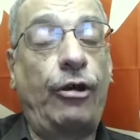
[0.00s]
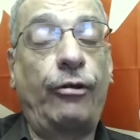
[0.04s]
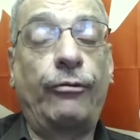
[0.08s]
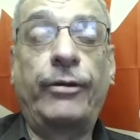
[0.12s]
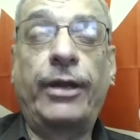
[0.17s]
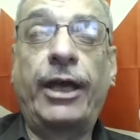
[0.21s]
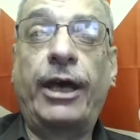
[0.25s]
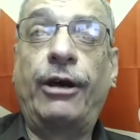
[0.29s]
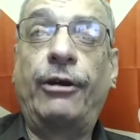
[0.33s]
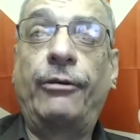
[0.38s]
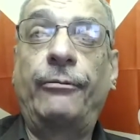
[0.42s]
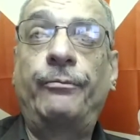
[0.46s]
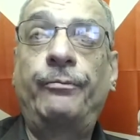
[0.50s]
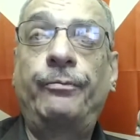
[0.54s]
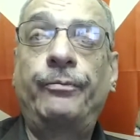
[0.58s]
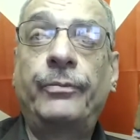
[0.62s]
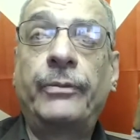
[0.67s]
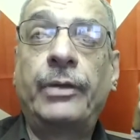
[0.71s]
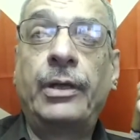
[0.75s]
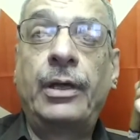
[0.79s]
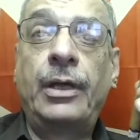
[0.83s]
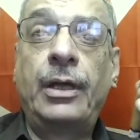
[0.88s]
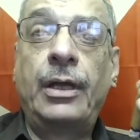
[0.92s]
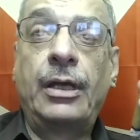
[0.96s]
Now,
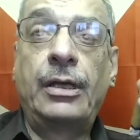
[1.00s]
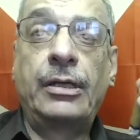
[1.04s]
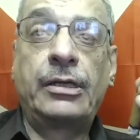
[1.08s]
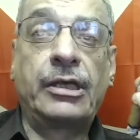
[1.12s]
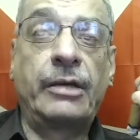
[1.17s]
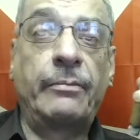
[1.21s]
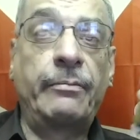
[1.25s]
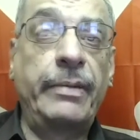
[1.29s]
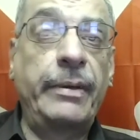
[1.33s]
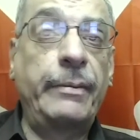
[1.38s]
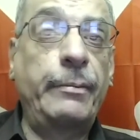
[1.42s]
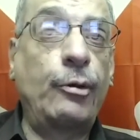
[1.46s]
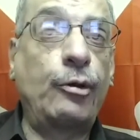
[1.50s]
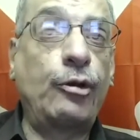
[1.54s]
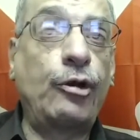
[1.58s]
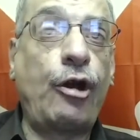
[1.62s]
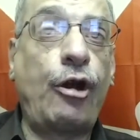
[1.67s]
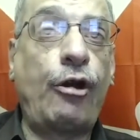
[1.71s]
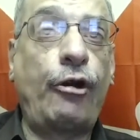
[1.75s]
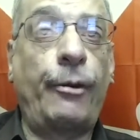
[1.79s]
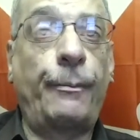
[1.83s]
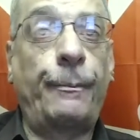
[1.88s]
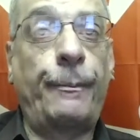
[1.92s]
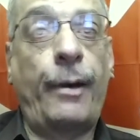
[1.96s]
some people
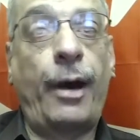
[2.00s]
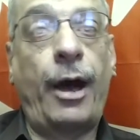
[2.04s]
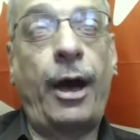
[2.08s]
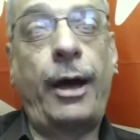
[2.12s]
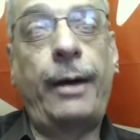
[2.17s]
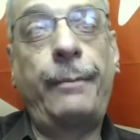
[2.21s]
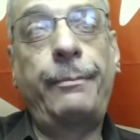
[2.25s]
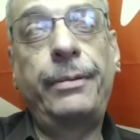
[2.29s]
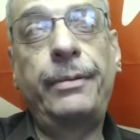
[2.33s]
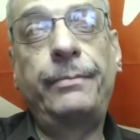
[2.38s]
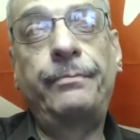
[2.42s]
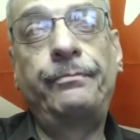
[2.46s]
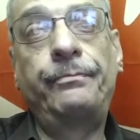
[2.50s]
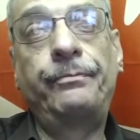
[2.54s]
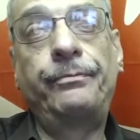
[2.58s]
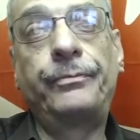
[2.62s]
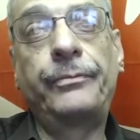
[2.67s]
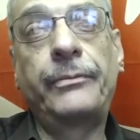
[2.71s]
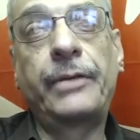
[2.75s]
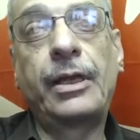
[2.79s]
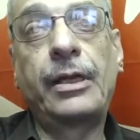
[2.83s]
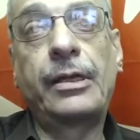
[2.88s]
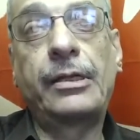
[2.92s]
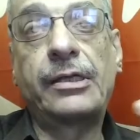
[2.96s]
call it pop,
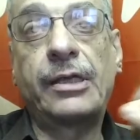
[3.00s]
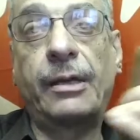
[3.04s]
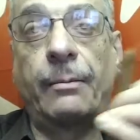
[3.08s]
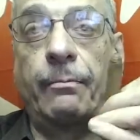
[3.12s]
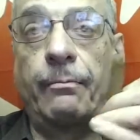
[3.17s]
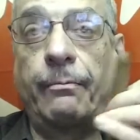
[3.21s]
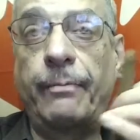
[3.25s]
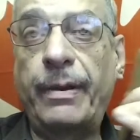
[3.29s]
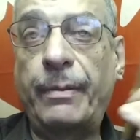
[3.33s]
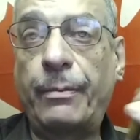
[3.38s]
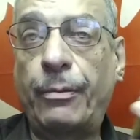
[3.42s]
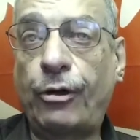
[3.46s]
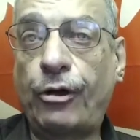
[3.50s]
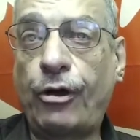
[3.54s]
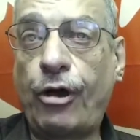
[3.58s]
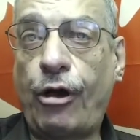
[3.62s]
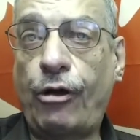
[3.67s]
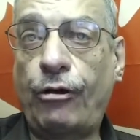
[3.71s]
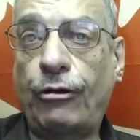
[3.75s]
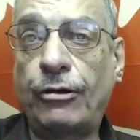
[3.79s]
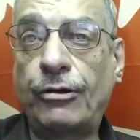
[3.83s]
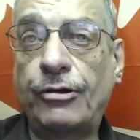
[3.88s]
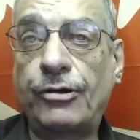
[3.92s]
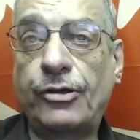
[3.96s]
some people
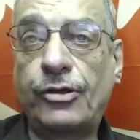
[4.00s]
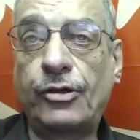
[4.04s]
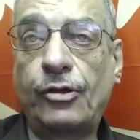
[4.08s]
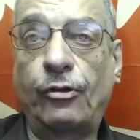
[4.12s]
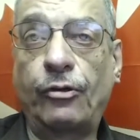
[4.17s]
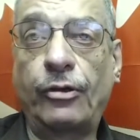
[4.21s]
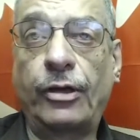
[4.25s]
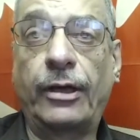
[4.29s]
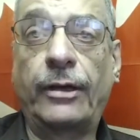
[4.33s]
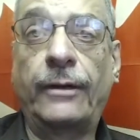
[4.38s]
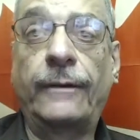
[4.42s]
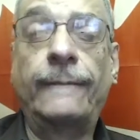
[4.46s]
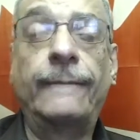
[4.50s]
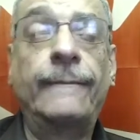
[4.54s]
call it soda.